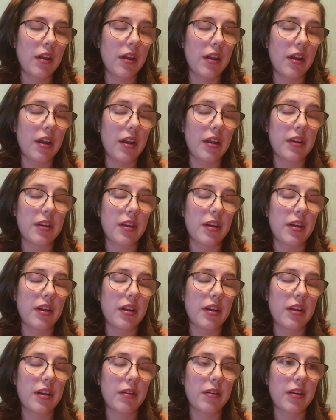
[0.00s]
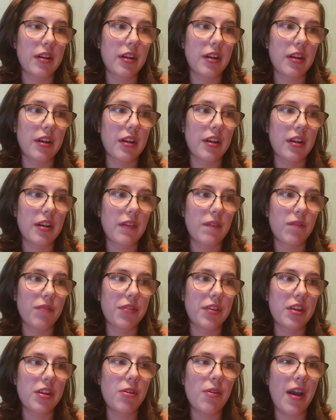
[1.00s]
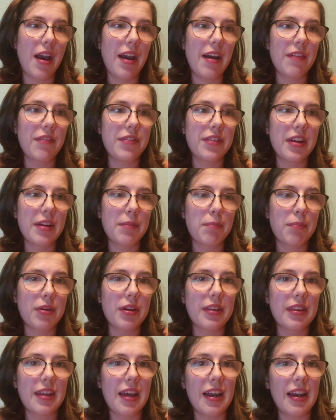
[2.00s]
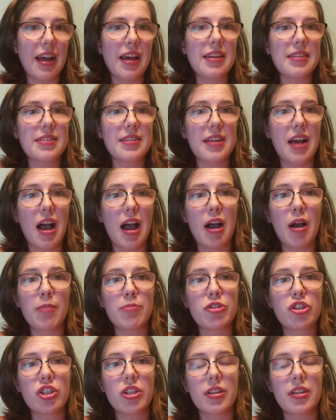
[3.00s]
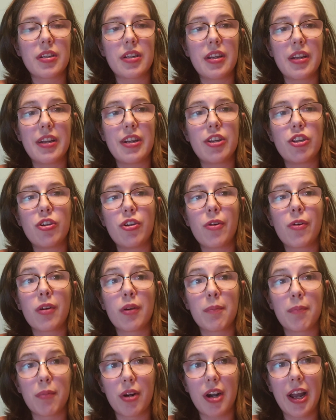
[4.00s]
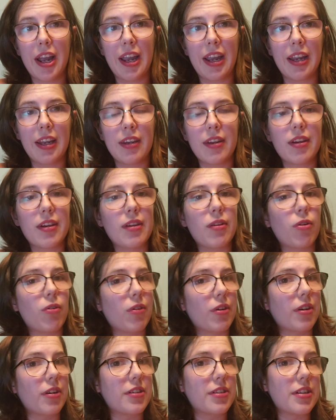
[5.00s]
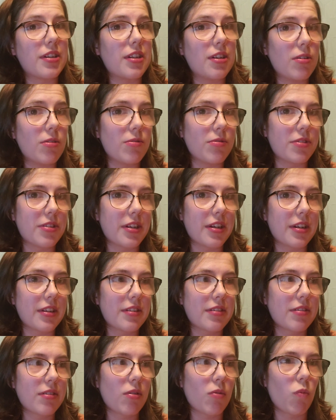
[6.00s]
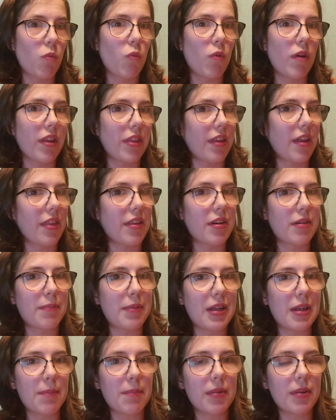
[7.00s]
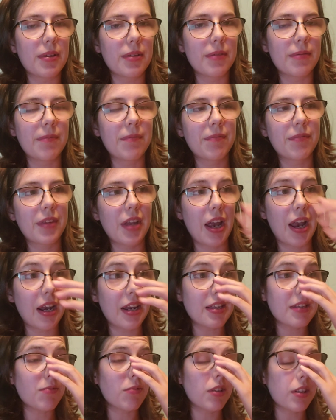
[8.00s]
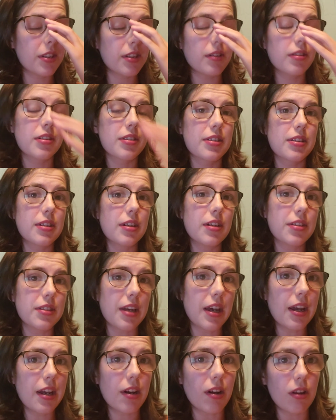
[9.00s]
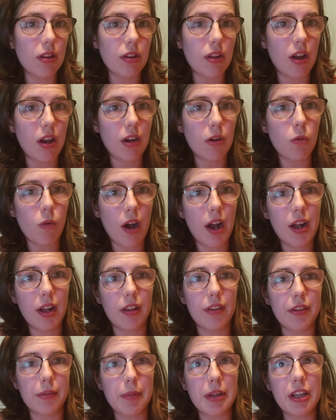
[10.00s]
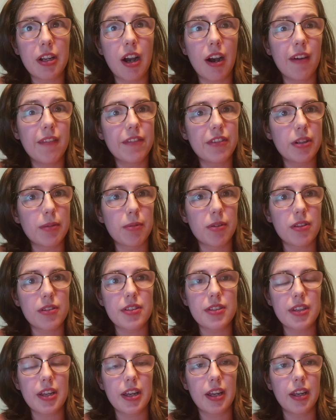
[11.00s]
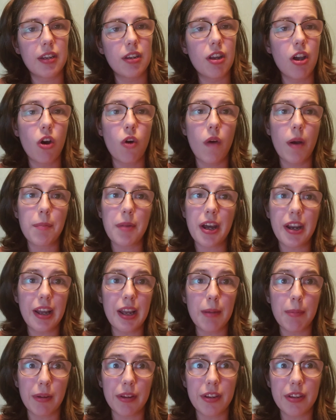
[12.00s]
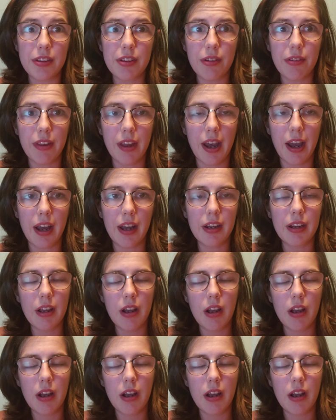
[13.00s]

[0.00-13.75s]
It you have to put that as an option in your brain in order to use it with other people. And it will still take a long while to be comfortable saying, no, I'm not able to do that.